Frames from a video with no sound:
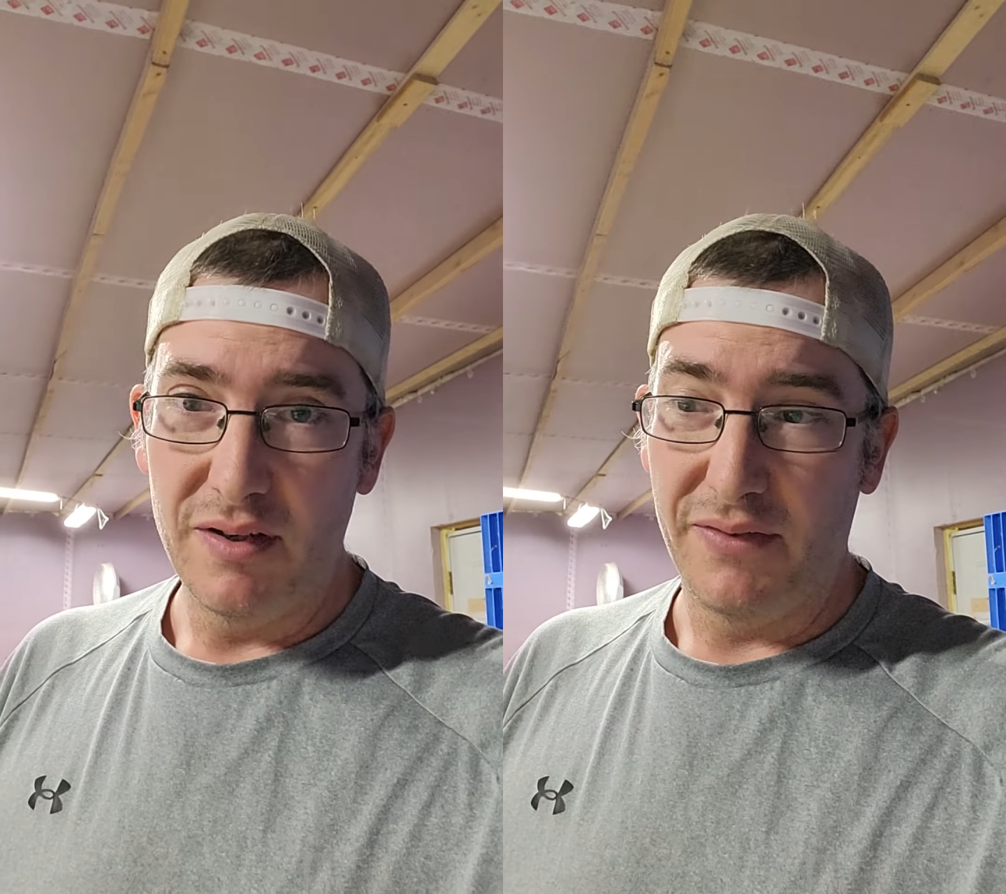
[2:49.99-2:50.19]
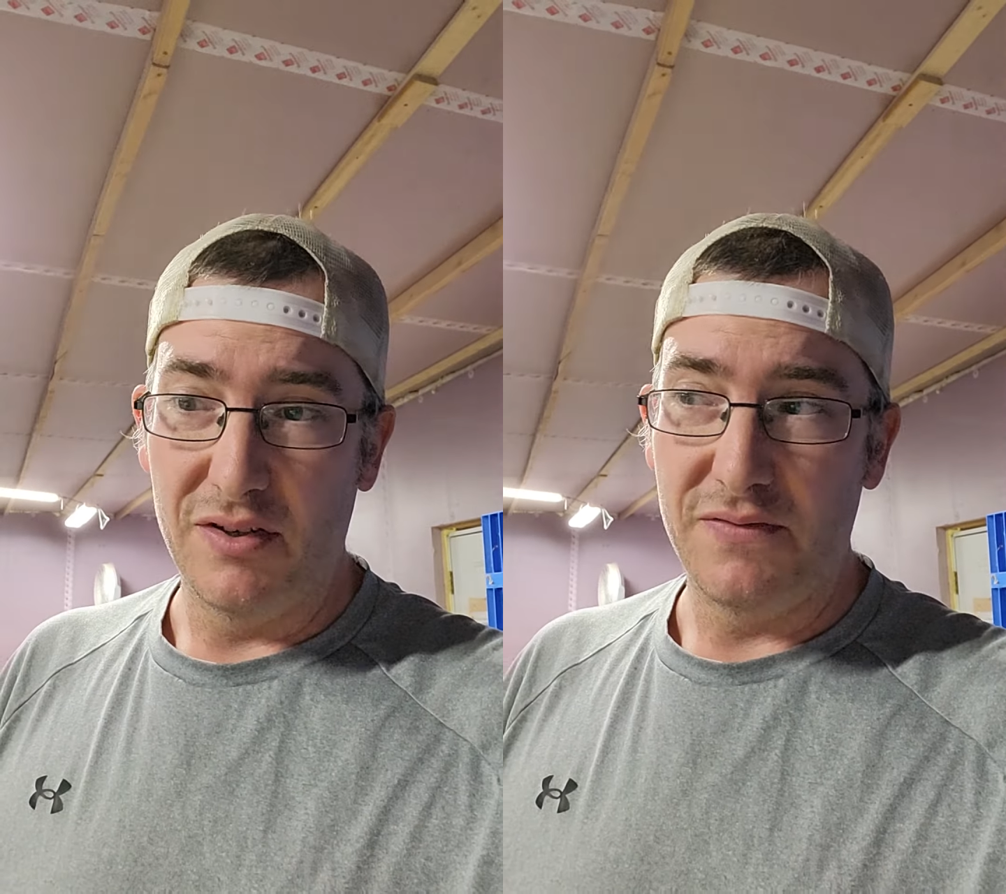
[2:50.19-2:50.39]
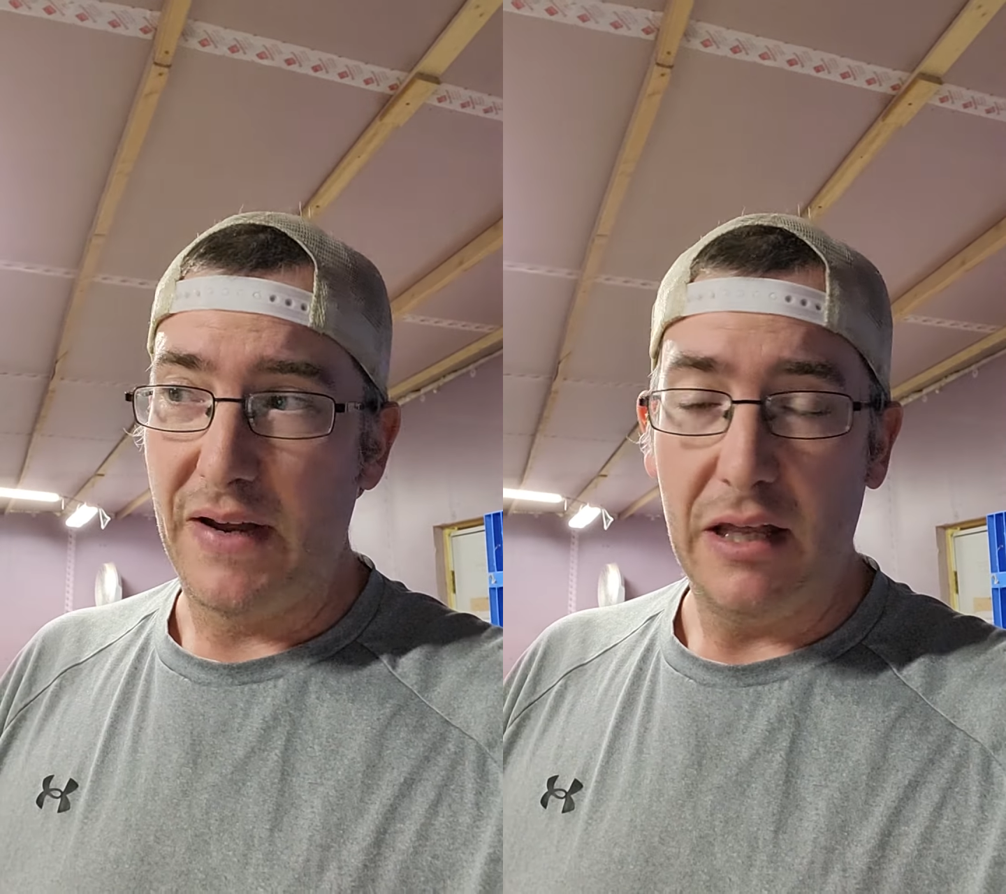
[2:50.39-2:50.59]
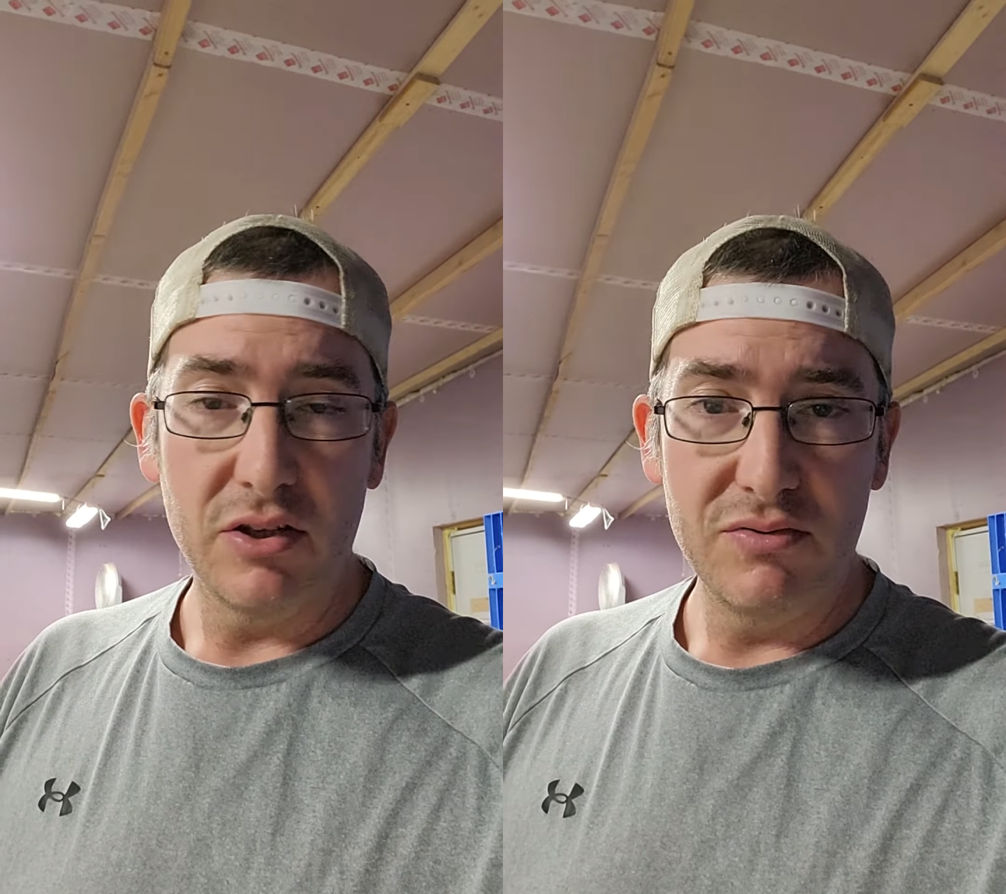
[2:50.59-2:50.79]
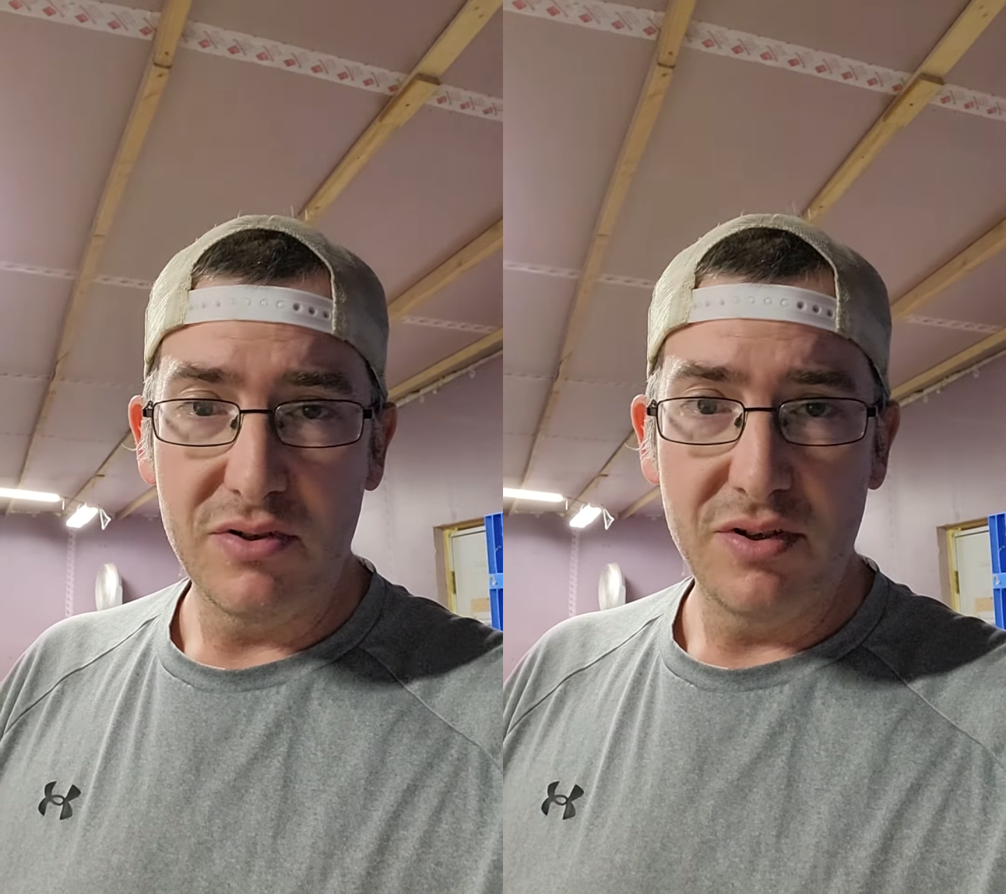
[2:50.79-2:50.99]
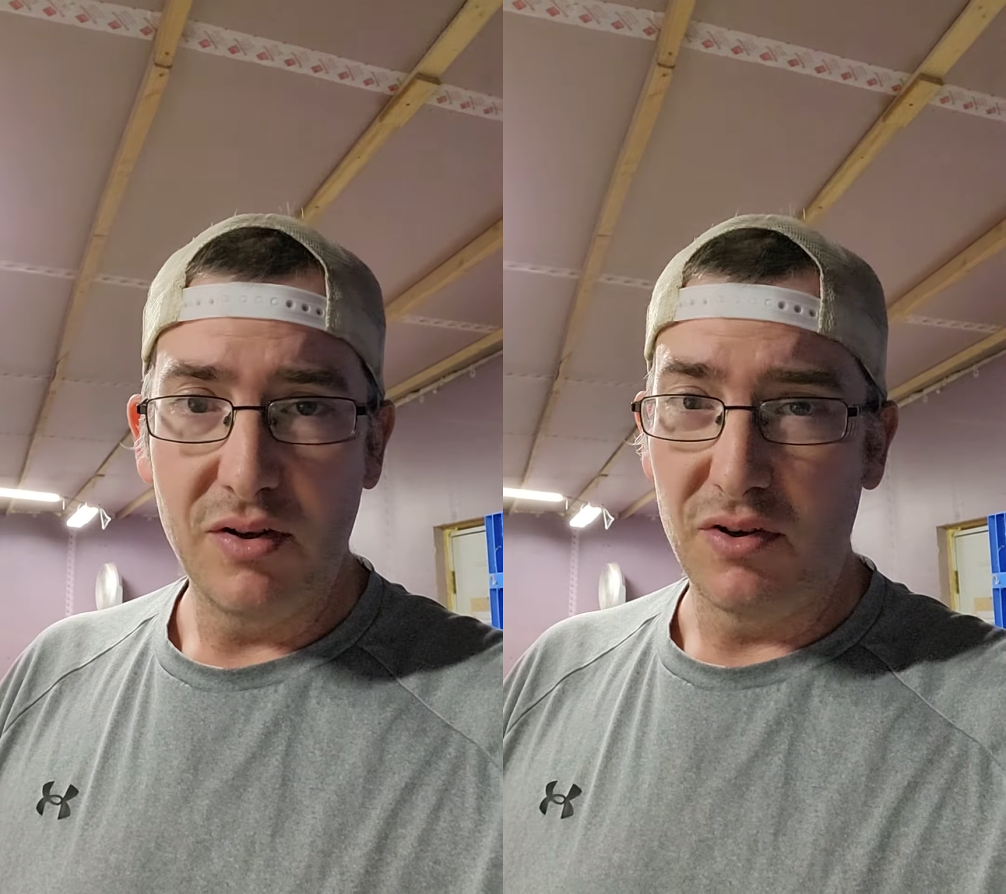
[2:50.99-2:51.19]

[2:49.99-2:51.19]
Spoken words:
if there's value to it,